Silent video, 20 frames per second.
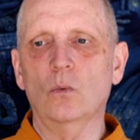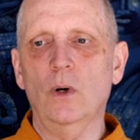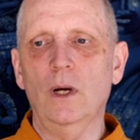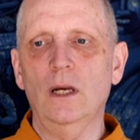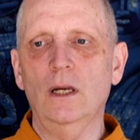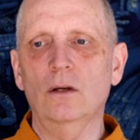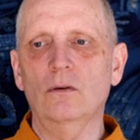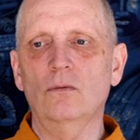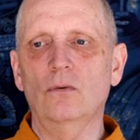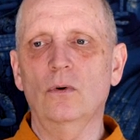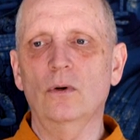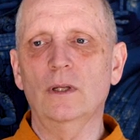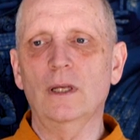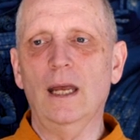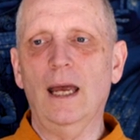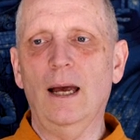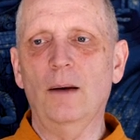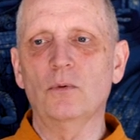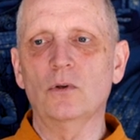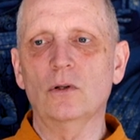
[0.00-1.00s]
waiting for
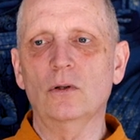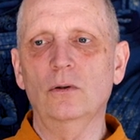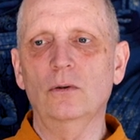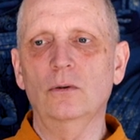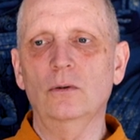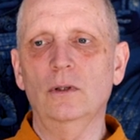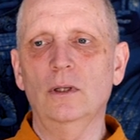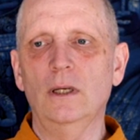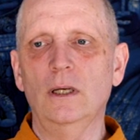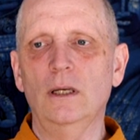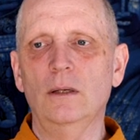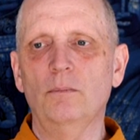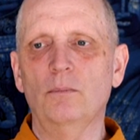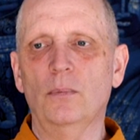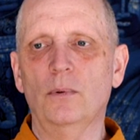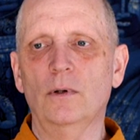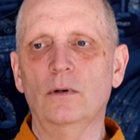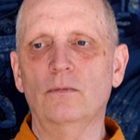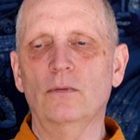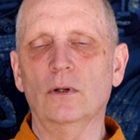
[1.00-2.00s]
the absolutely
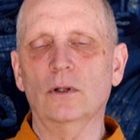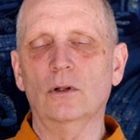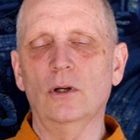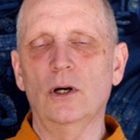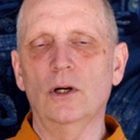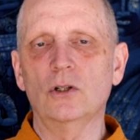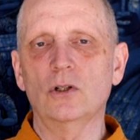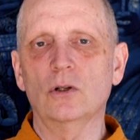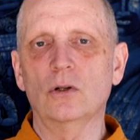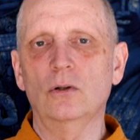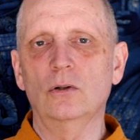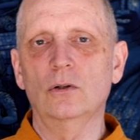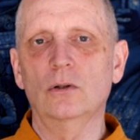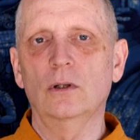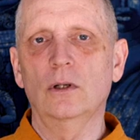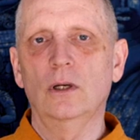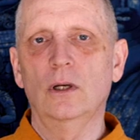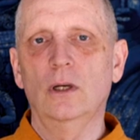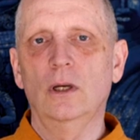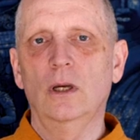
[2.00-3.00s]
perfect logical